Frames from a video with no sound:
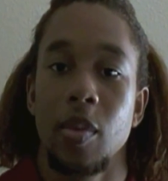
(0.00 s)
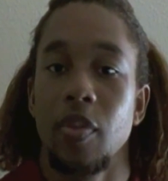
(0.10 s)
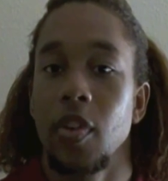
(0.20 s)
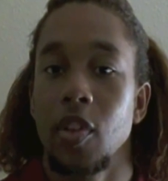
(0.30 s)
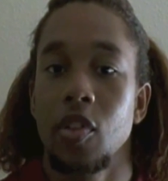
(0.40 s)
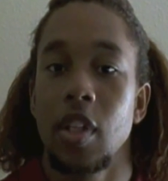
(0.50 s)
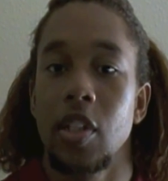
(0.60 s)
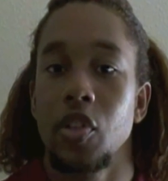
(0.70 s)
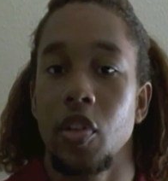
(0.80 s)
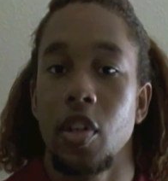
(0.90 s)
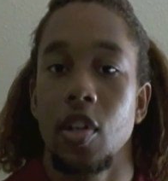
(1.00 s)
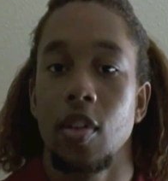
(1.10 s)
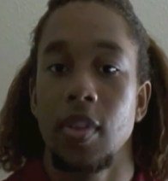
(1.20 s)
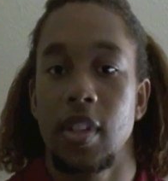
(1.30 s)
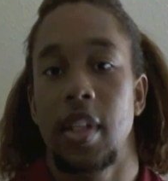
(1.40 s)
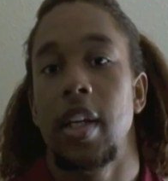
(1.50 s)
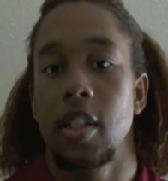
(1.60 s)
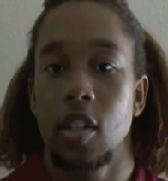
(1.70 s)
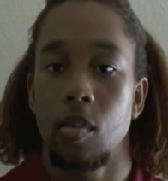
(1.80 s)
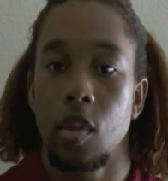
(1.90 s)
But first, they started off as the
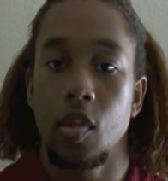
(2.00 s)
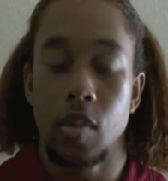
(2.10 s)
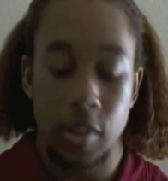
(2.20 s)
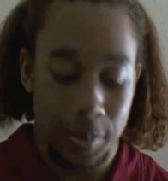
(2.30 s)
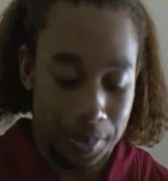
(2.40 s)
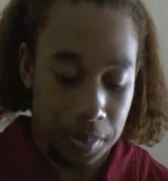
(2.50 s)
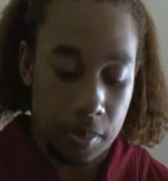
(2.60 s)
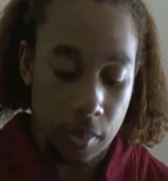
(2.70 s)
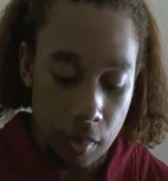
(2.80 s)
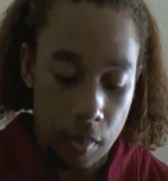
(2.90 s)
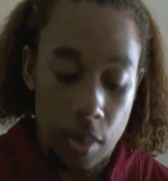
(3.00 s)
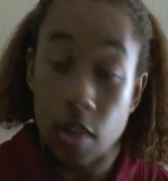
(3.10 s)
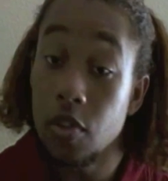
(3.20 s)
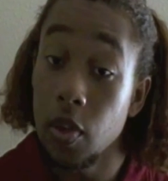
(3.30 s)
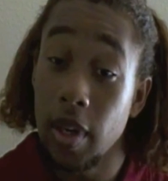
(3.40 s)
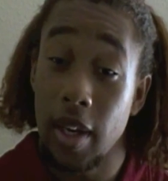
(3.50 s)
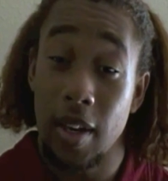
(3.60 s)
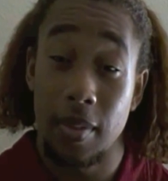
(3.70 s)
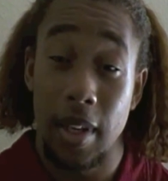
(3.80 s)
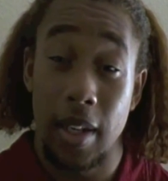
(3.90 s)
Eskimos. So I
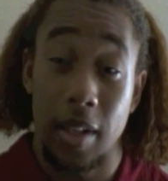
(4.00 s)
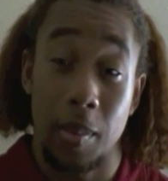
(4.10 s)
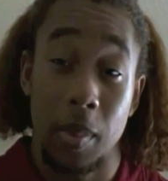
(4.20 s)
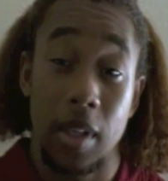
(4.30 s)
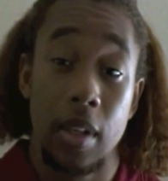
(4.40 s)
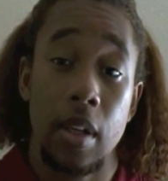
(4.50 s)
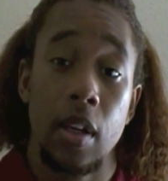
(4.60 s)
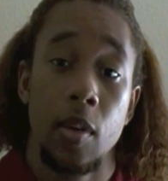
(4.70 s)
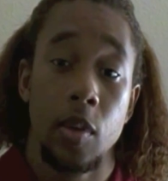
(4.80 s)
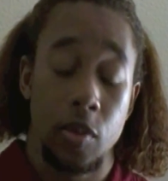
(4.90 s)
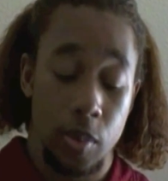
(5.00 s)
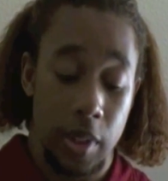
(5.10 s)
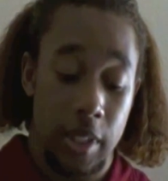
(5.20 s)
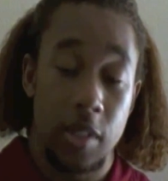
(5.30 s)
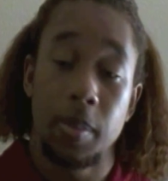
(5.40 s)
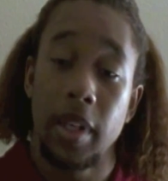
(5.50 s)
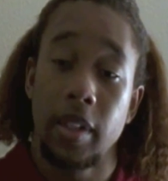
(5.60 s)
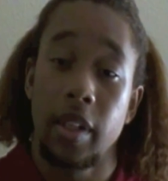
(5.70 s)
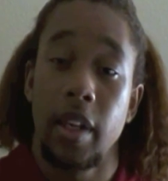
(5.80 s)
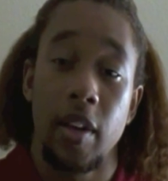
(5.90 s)
have that in me, which would
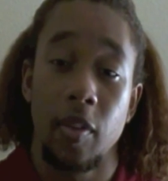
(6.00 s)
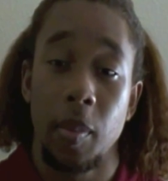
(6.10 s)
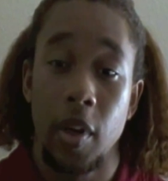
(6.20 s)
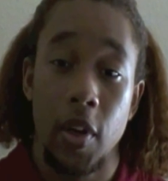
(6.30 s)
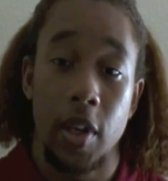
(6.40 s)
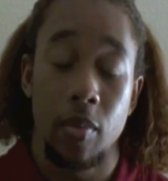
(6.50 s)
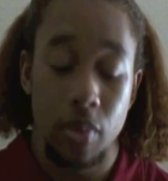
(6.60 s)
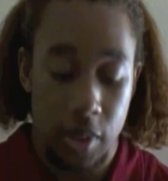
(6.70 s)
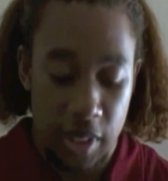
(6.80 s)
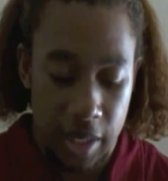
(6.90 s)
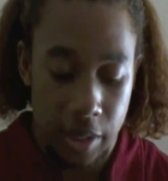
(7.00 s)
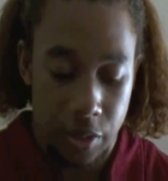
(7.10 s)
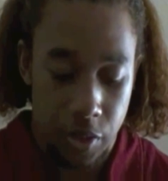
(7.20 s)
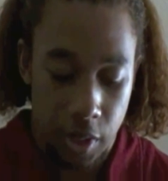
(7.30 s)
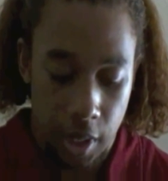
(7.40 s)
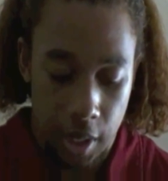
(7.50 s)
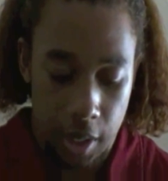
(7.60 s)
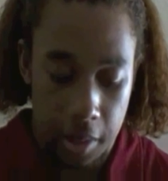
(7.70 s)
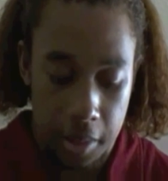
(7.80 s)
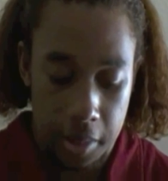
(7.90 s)
explain the Native American percentage.
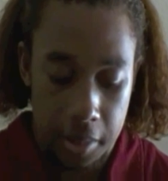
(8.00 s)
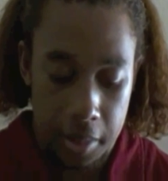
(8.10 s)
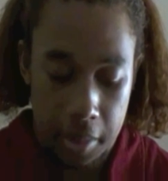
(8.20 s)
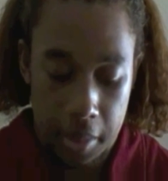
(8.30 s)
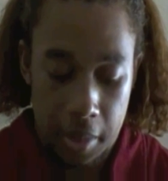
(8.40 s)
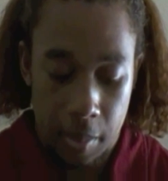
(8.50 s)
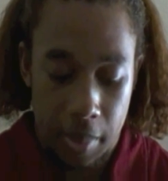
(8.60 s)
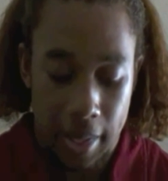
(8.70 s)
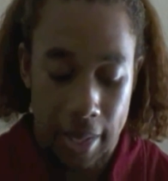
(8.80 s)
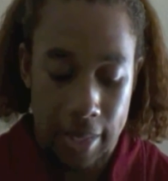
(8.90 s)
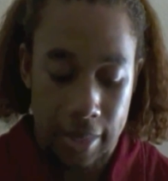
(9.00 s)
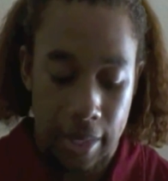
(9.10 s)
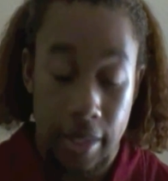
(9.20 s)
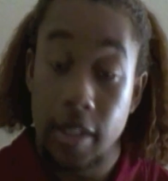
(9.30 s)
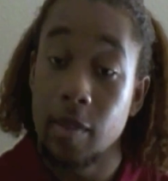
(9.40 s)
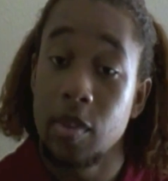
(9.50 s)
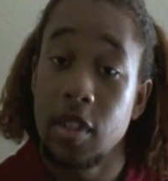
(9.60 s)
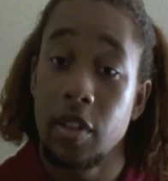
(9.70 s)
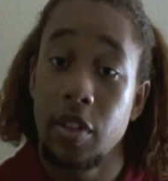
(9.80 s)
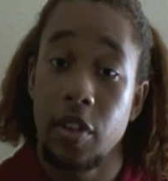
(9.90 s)
Behind that comes
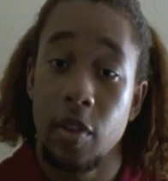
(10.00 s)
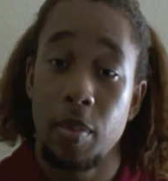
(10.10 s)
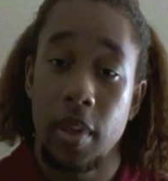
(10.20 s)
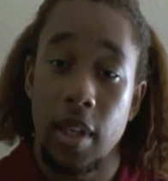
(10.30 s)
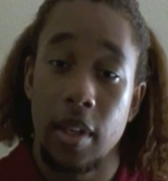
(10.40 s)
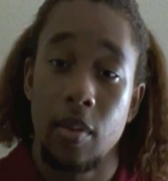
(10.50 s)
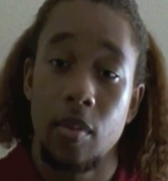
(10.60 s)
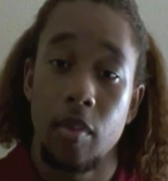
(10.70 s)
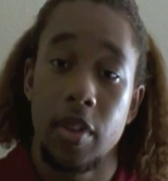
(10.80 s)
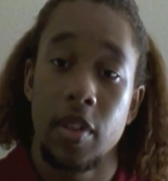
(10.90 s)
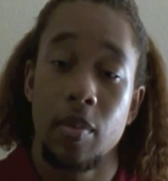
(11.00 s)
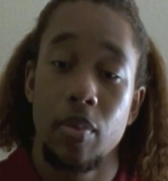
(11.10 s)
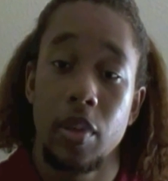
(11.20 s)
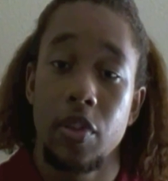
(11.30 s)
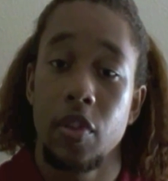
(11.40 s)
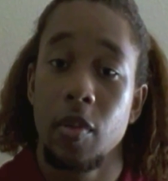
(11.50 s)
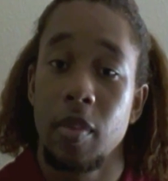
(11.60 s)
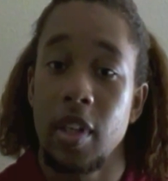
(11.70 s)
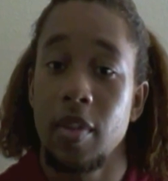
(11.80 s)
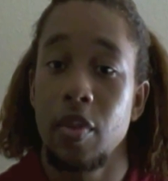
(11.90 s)
Southern European, which I'm pretty sure
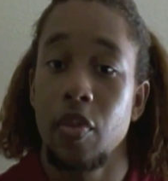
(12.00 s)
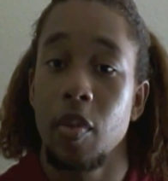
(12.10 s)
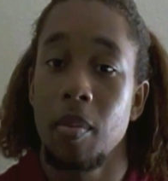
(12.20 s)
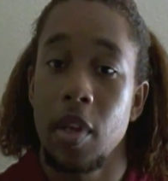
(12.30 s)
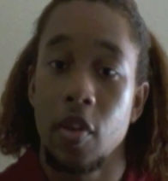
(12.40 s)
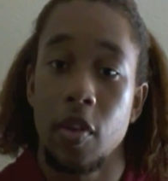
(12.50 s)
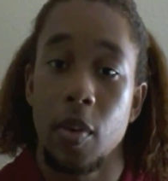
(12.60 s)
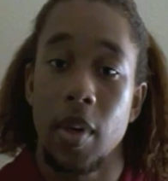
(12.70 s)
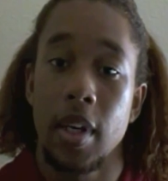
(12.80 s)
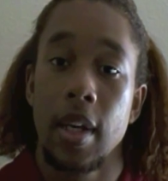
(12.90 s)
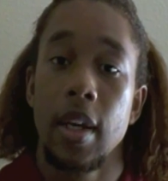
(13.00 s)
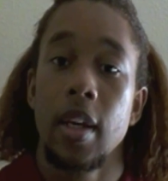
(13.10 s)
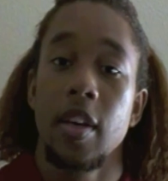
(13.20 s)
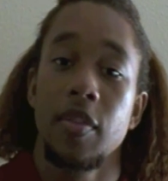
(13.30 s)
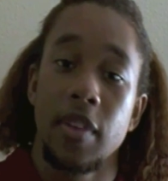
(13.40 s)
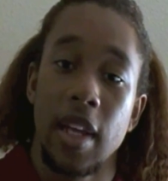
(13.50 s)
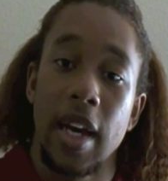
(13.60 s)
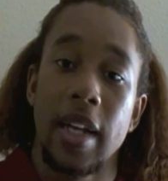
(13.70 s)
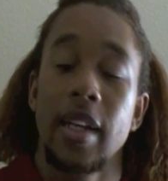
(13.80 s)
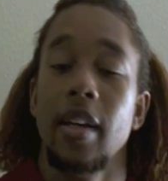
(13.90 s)
many of you are familiar with. If
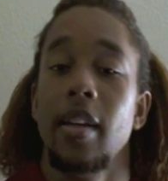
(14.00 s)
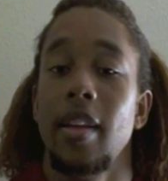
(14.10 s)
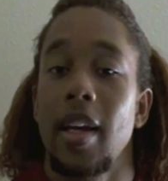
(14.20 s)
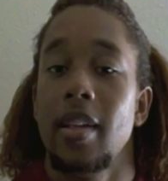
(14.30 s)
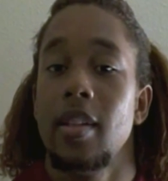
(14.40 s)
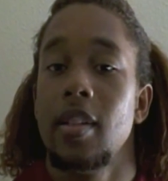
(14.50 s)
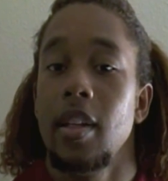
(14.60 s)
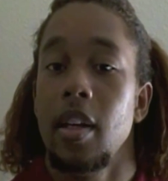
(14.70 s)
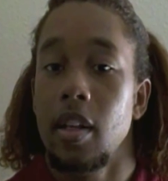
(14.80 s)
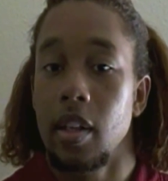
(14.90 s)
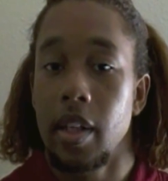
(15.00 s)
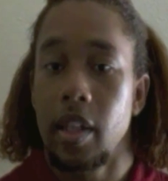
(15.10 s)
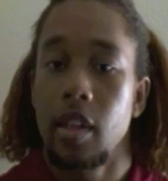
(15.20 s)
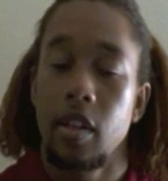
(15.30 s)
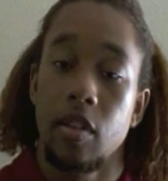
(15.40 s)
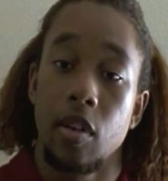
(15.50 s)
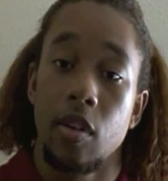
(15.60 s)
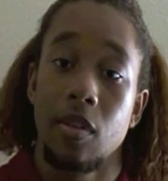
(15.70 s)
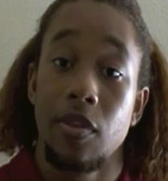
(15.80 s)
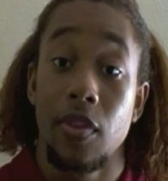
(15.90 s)
not, that's Italy, you
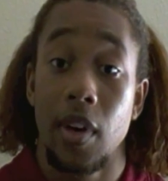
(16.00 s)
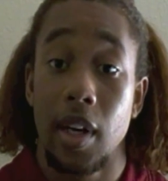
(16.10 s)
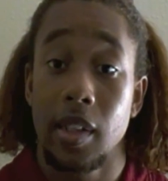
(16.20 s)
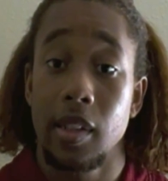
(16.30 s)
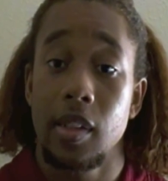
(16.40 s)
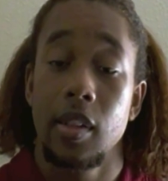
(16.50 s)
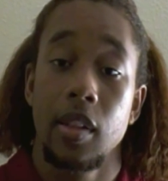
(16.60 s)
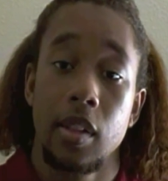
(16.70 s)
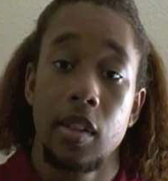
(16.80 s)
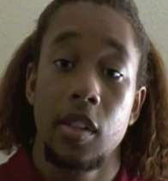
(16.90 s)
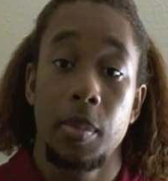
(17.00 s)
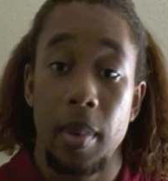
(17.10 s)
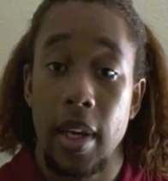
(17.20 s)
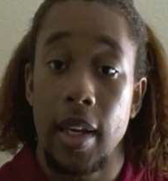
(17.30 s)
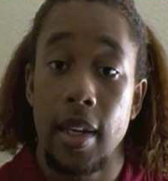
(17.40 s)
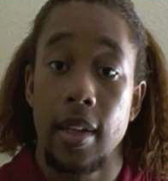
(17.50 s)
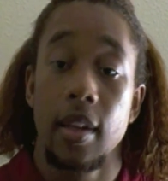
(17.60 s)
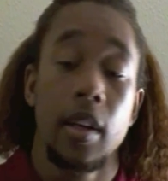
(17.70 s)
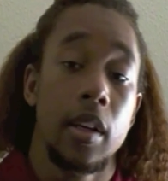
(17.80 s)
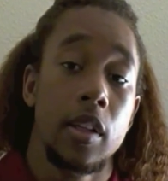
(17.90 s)
know, France,
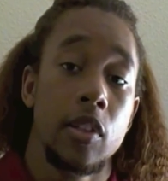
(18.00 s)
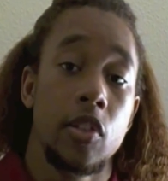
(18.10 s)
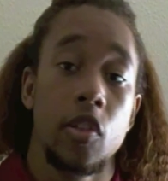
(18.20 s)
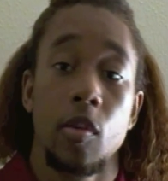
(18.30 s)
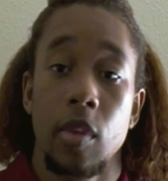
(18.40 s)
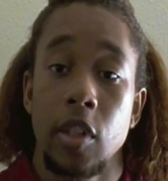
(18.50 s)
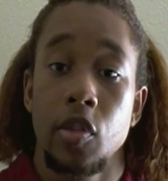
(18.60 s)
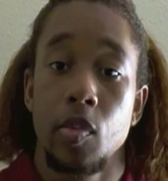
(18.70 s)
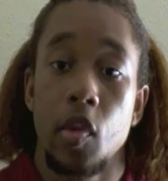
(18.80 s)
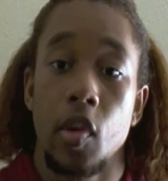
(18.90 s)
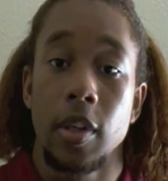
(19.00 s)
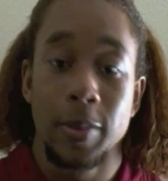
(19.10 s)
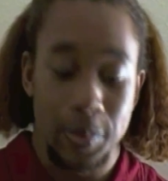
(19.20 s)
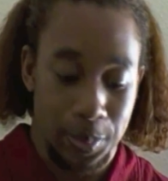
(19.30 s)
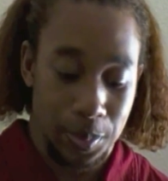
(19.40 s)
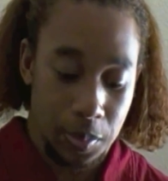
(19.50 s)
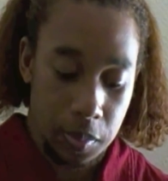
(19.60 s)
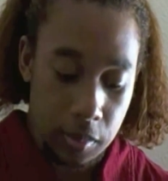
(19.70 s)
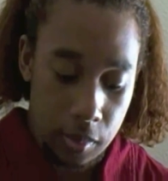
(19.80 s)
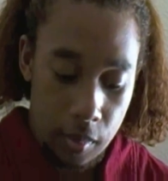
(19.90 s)
Spain, so much more.
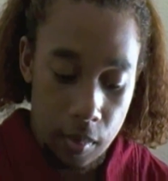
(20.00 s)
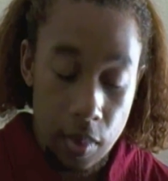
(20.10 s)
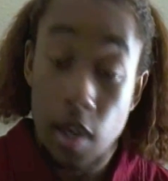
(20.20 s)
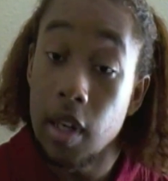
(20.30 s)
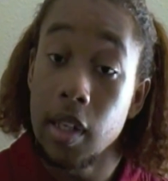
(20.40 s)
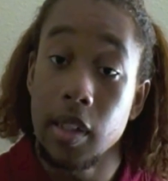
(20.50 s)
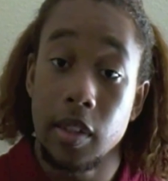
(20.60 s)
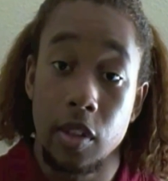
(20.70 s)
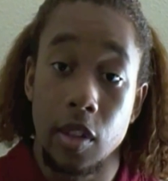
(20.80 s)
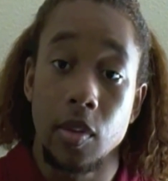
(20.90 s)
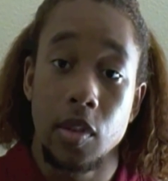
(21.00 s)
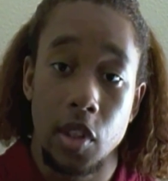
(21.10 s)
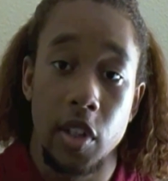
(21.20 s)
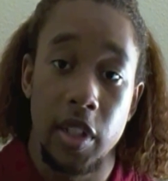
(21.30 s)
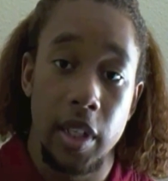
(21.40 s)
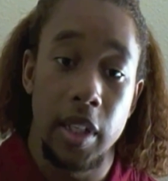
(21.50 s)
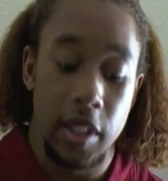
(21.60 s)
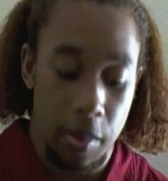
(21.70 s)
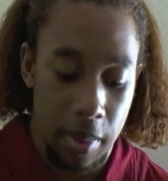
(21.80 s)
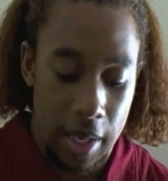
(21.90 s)
You know,
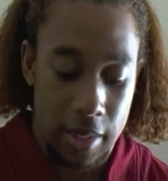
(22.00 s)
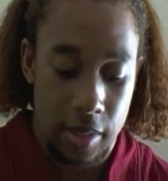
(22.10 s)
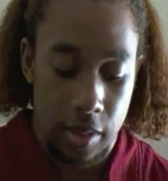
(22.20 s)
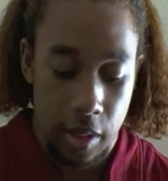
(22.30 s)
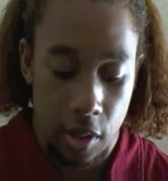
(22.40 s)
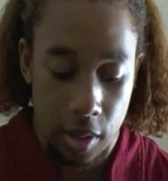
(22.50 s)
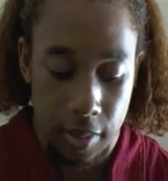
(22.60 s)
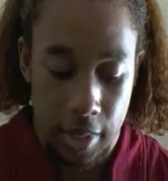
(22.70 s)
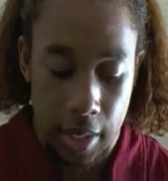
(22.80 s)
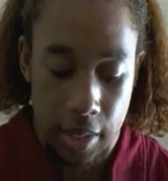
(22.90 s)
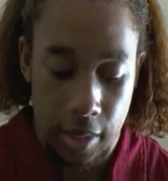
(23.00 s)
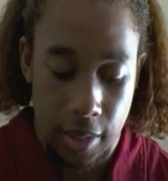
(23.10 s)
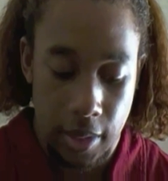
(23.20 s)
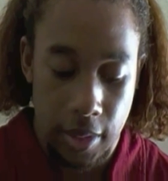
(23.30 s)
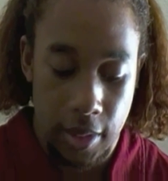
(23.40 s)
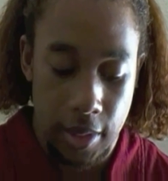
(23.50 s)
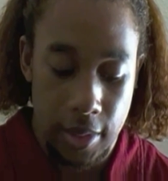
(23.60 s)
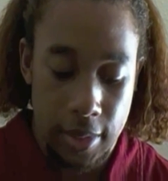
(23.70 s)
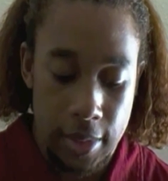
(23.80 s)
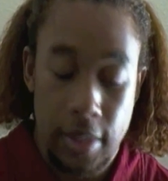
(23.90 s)
Sardinia, the Basque, all of that.